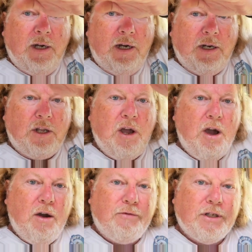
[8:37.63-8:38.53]
and a
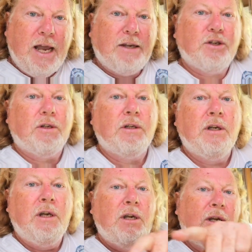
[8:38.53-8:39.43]
curved section
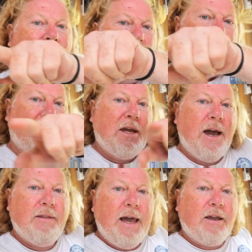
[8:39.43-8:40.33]
so I'm going to
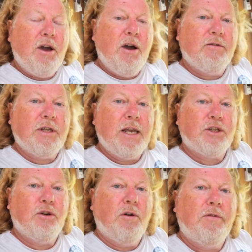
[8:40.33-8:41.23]
cut that curved
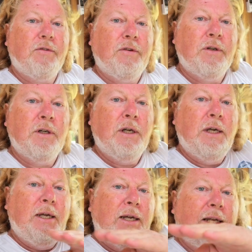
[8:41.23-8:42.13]
section off
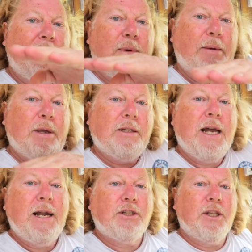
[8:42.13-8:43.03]
and then maybe
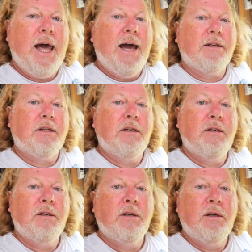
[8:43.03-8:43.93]
attach that
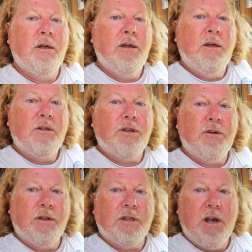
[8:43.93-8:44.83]
to
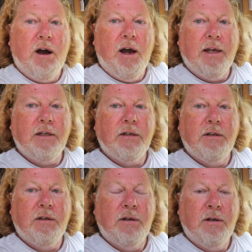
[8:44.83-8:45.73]
the side
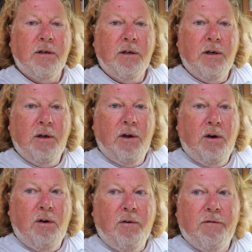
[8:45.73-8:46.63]

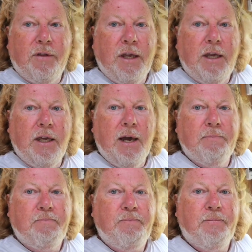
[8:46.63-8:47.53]
of the um,